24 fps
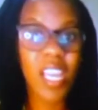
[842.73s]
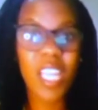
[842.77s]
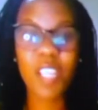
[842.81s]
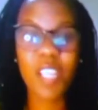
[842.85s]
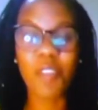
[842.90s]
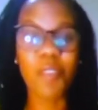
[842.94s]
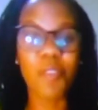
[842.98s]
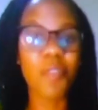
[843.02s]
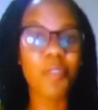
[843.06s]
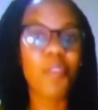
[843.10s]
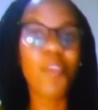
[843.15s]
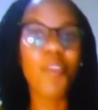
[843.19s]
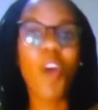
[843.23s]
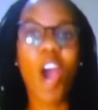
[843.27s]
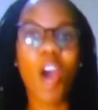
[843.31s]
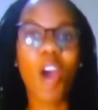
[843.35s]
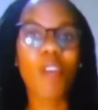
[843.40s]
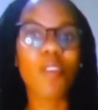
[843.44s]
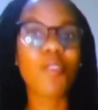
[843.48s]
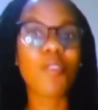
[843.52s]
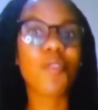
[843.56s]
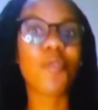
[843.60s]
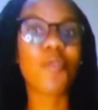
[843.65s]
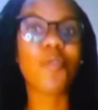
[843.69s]
You don't know
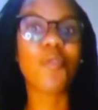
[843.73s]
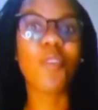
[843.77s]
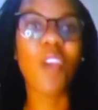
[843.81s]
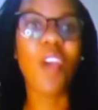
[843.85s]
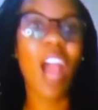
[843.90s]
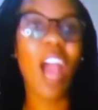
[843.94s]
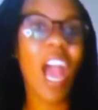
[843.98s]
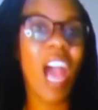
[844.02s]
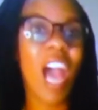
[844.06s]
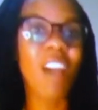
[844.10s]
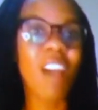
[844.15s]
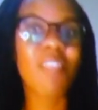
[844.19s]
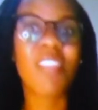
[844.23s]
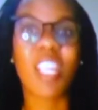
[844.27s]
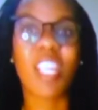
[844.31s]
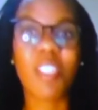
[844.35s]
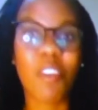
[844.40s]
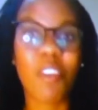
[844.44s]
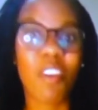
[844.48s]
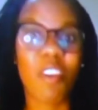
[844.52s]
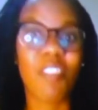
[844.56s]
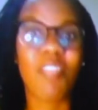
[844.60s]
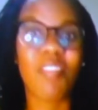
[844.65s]
how to have that